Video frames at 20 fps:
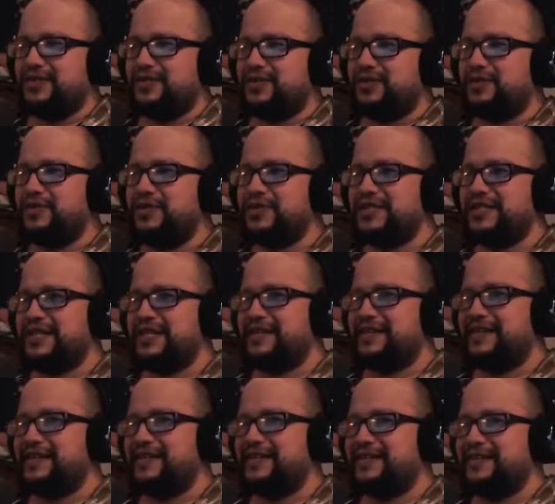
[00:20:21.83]
towards that
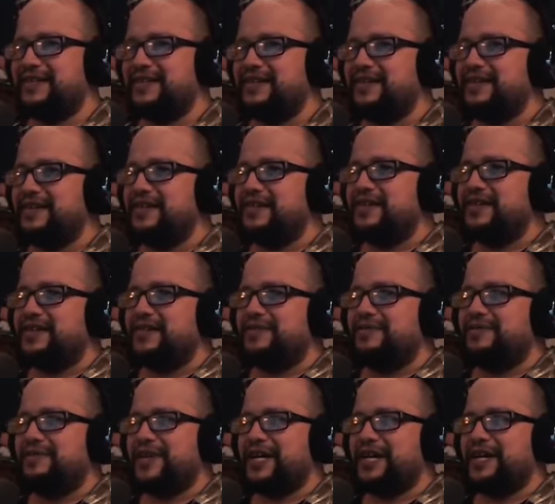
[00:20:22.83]
end,
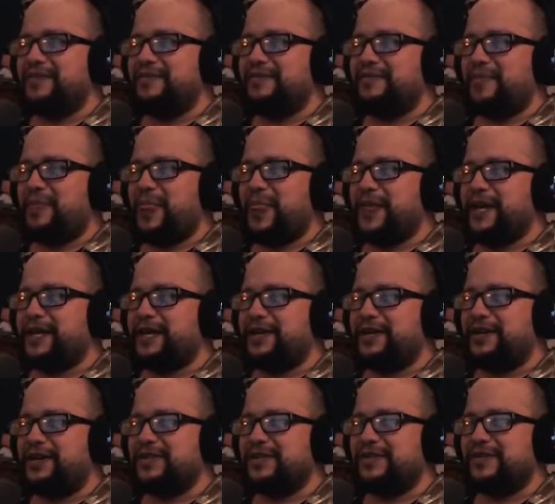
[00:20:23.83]
but you can
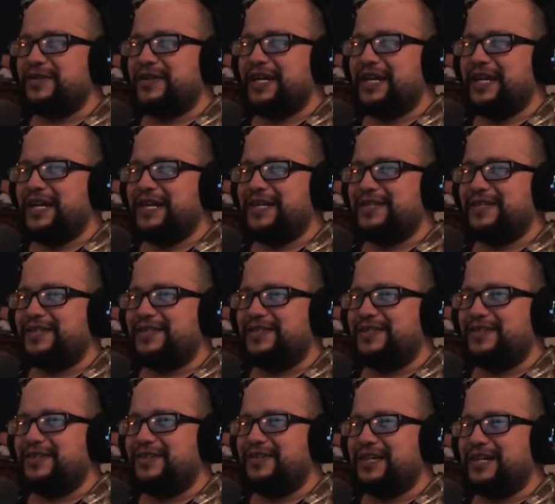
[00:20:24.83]
also kind of just
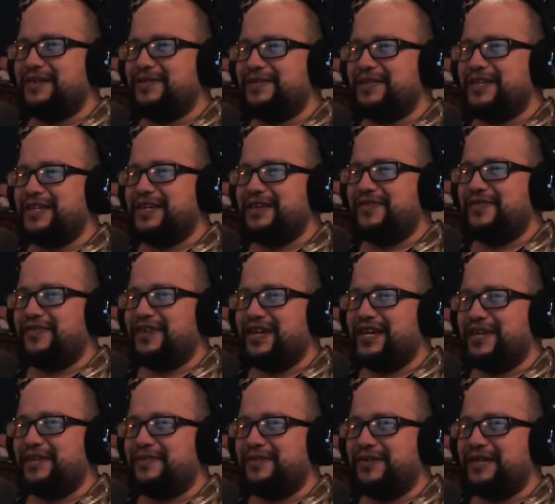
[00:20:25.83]
do that with the
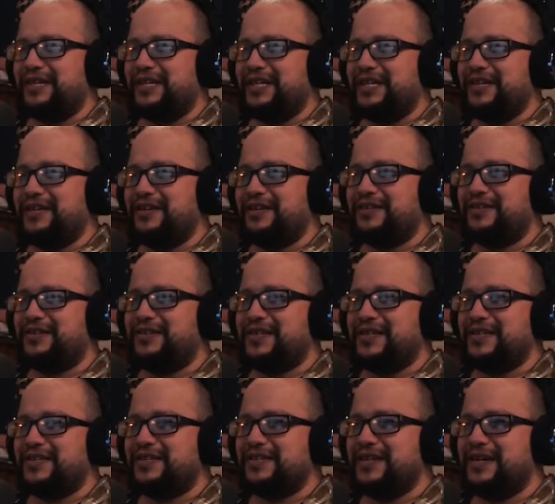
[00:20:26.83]
F91 and other
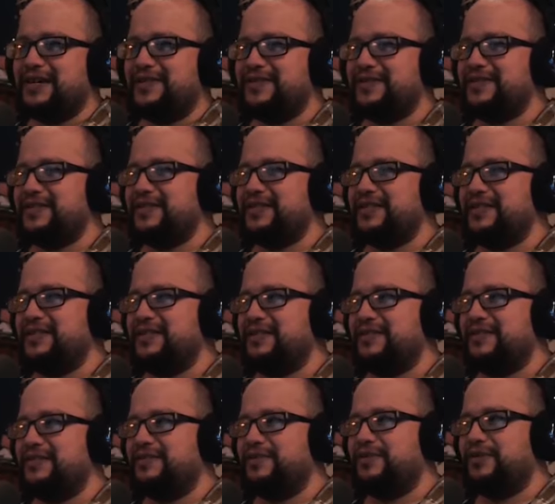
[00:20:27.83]
things. Obviously,
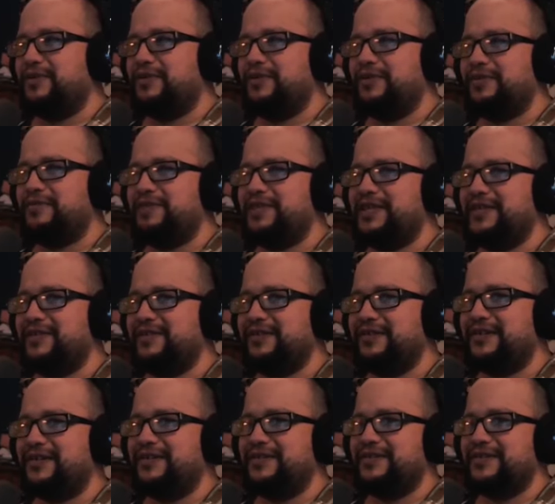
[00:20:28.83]
the whole appeal
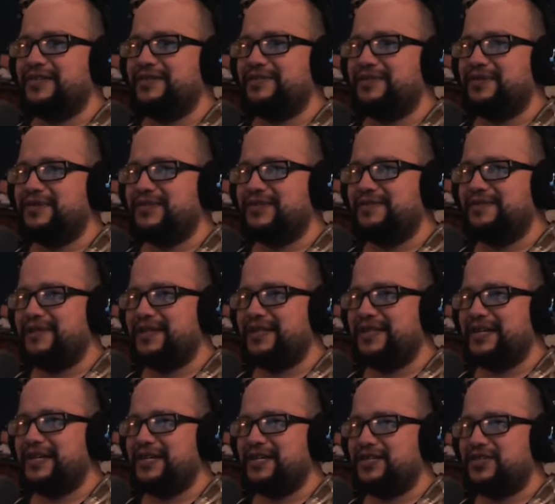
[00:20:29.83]
here is supposed to be
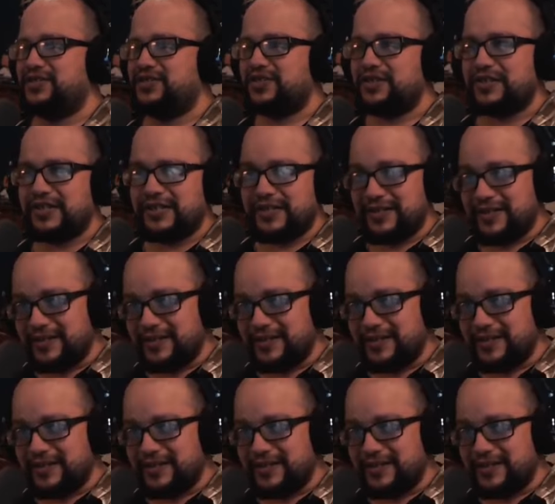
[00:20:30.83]
that it should,